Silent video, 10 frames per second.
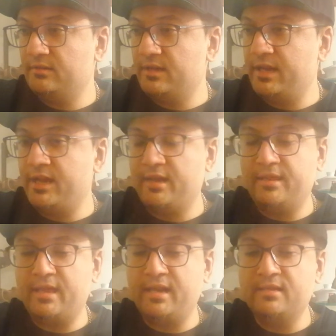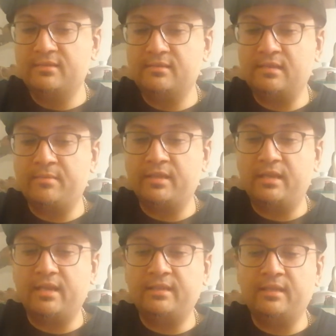and that is something that
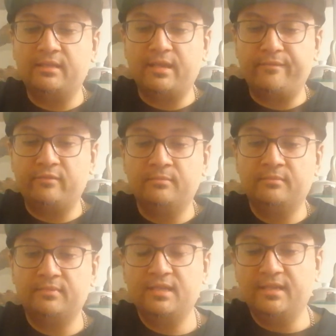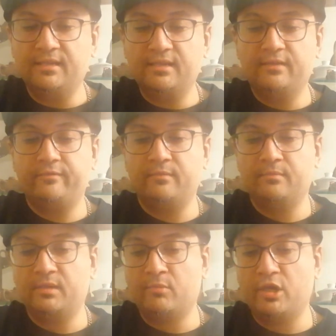I tend to get from
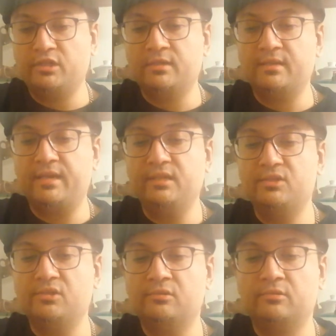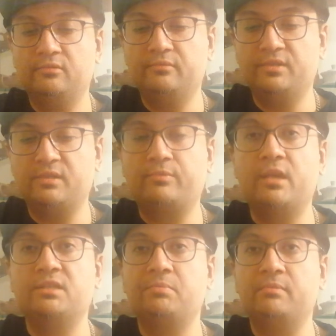a modern Dayi show, which
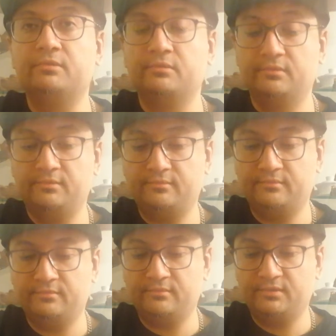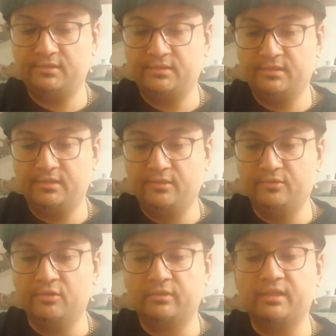surprises people
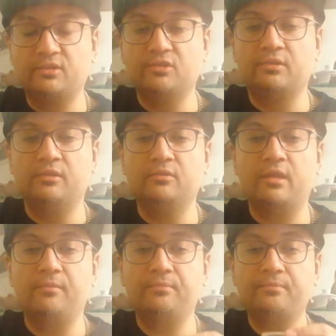who don't think show can do that.